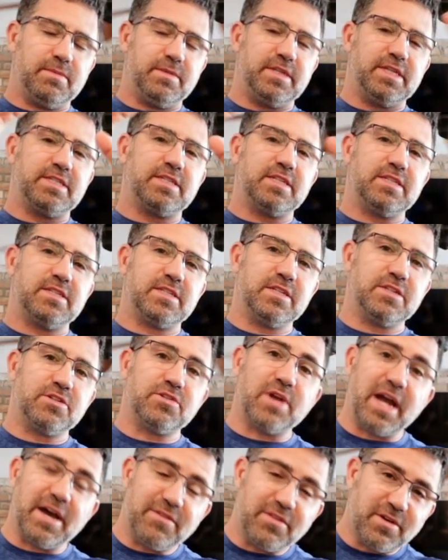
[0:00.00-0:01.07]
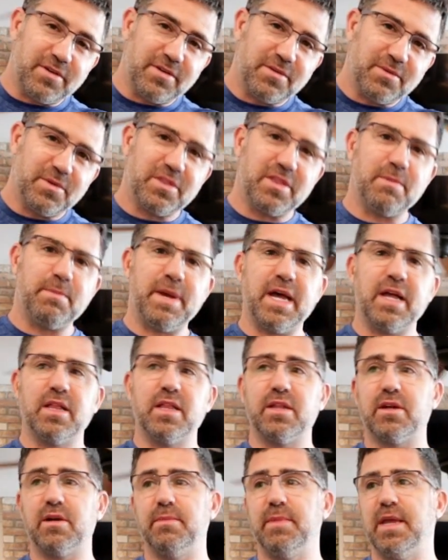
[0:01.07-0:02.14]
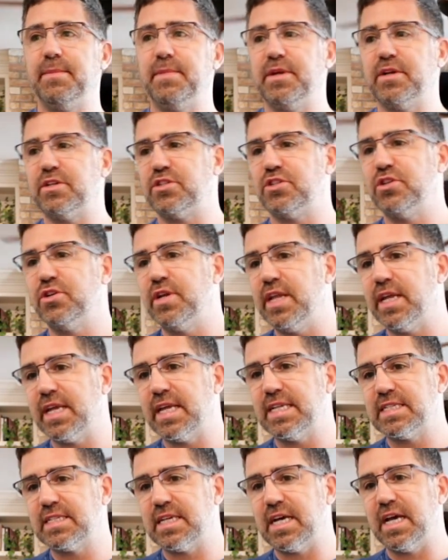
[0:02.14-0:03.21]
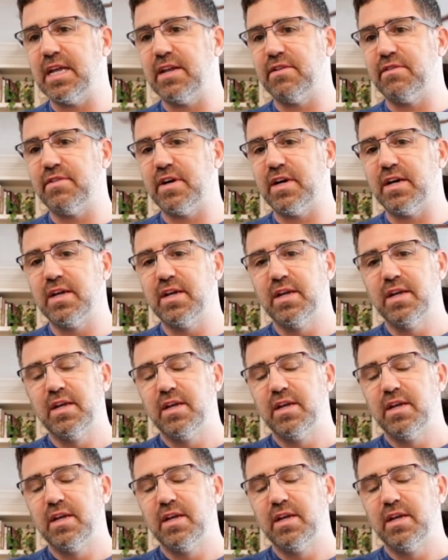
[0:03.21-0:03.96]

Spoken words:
distance and travel with the pellet, or maybe you're shooting inside of a